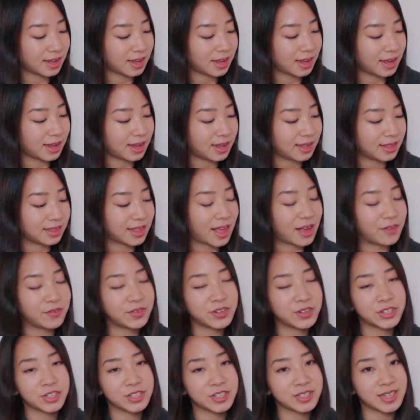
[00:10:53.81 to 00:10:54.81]
a
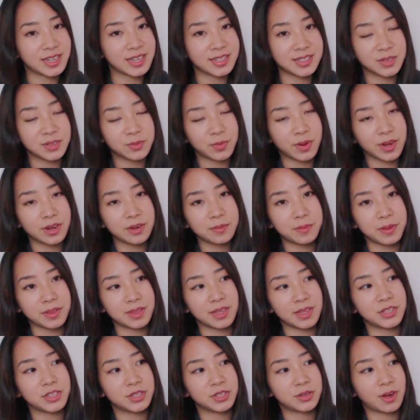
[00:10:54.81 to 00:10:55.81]
lavender scented one, but
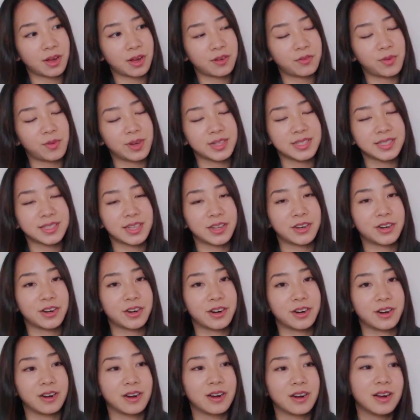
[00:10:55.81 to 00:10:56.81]
they do have ones that
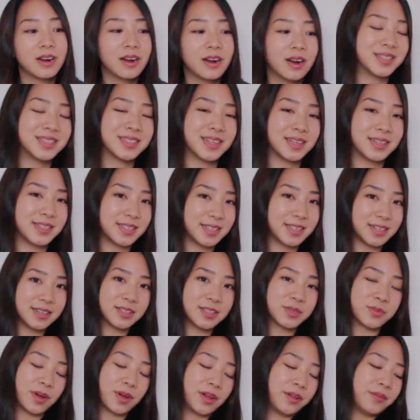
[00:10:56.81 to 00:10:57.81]
are unscented
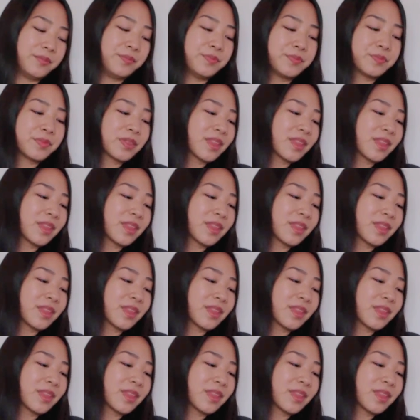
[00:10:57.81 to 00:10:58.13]
as well.